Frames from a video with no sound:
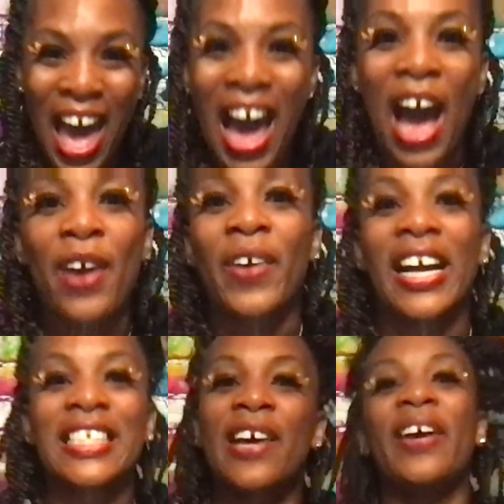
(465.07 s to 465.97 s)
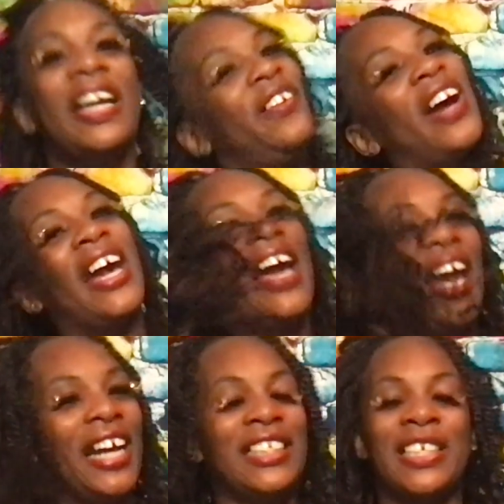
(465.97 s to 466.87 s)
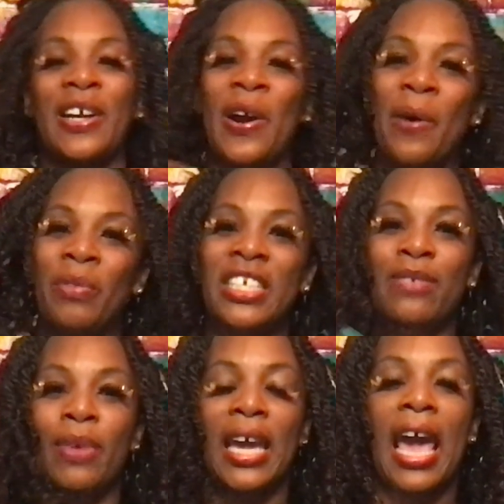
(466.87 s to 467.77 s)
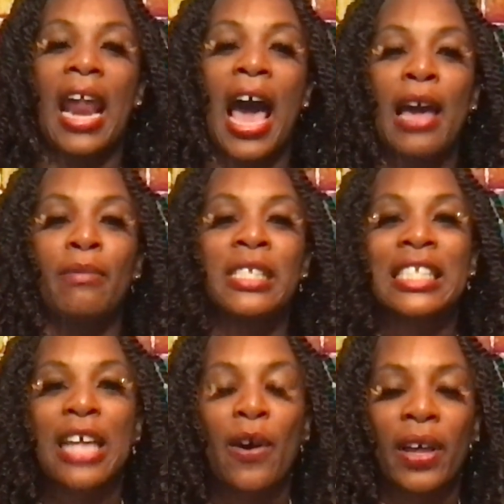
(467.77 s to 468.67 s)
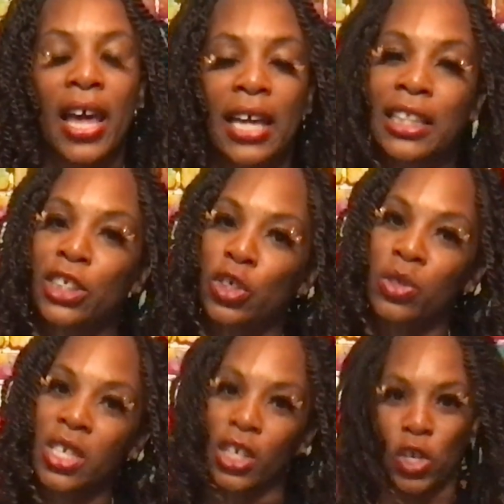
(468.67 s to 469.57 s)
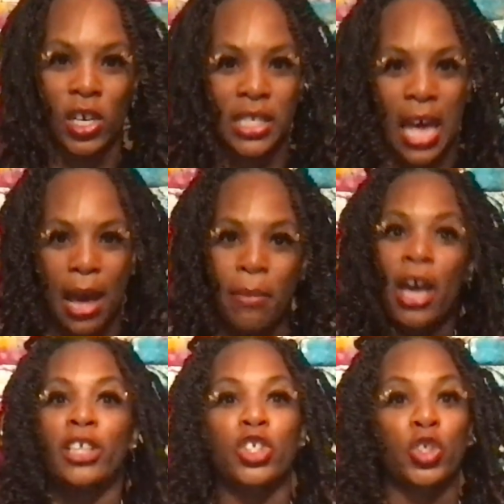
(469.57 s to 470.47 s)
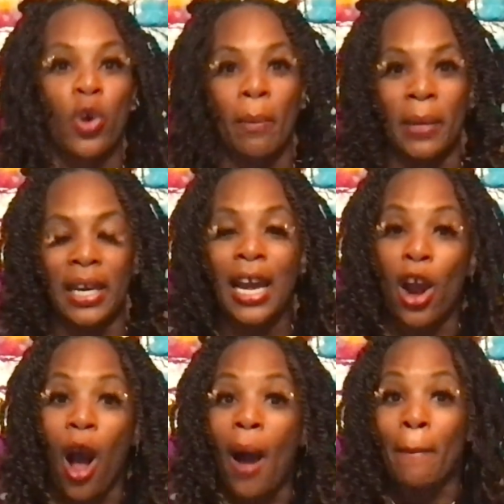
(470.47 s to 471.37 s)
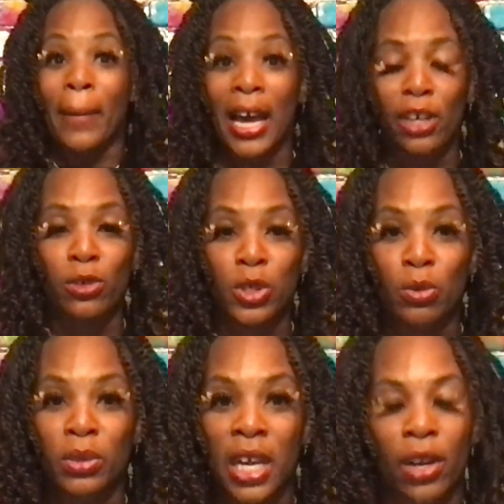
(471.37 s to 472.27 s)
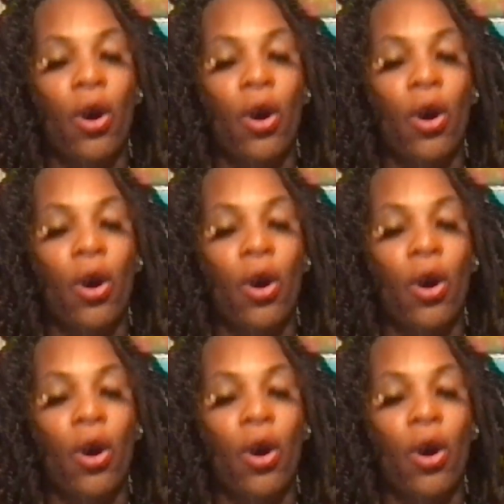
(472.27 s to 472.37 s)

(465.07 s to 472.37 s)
All right. So anyway, it's your girl, Miss B, and I am so glad that you took your time to join me here on my YouTube channel.